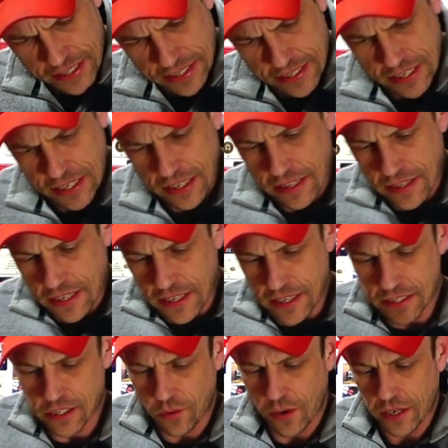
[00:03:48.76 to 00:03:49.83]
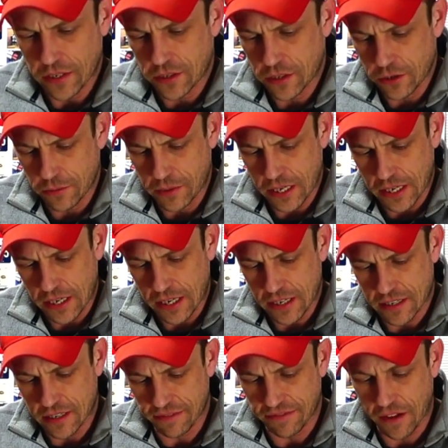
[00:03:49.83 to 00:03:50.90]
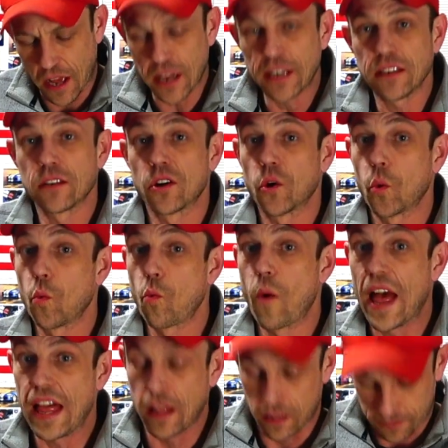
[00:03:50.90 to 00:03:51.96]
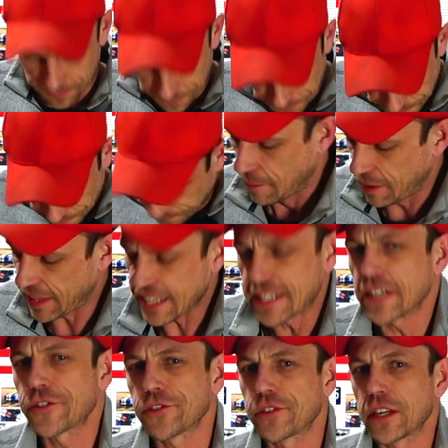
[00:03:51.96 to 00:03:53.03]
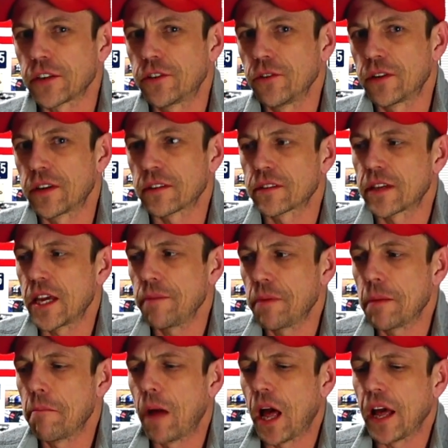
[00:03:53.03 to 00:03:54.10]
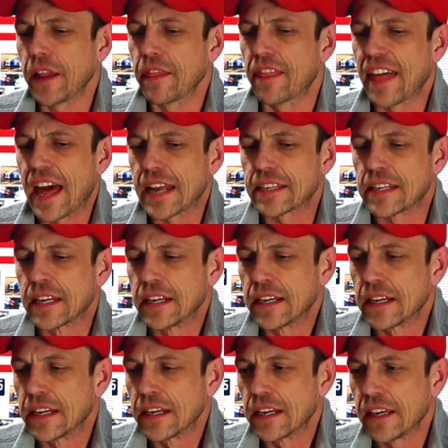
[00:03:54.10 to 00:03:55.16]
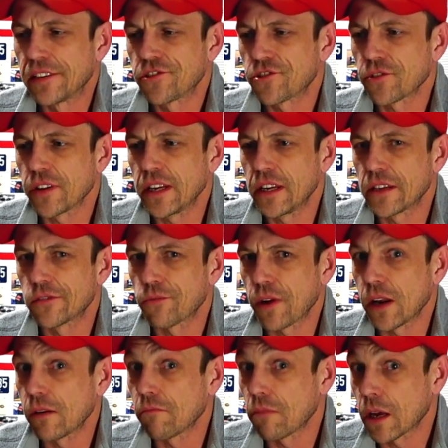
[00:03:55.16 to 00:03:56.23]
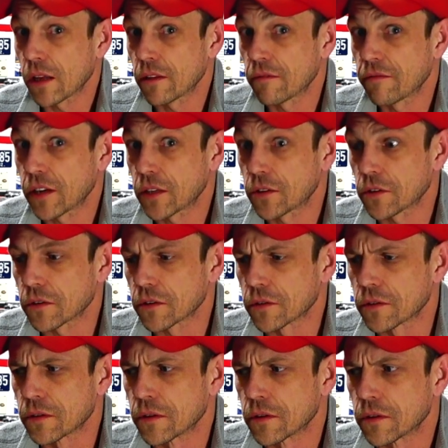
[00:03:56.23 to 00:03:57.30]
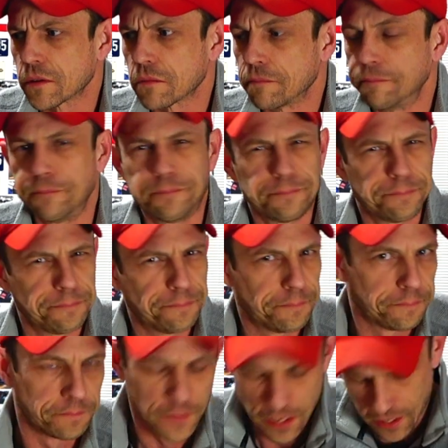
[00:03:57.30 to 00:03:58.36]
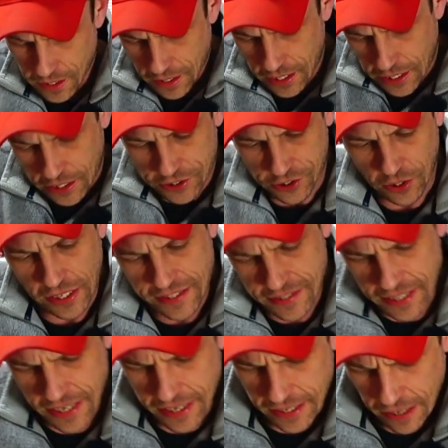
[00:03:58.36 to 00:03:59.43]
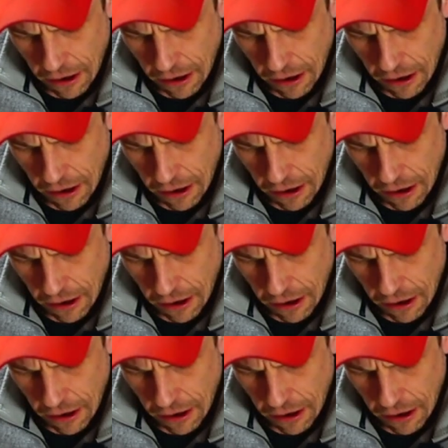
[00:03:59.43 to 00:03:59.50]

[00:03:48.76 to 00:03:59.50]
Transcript: to think that it is going to be defined well. But that's interesting too, because keep in mind that history is written by the victors. So let's see.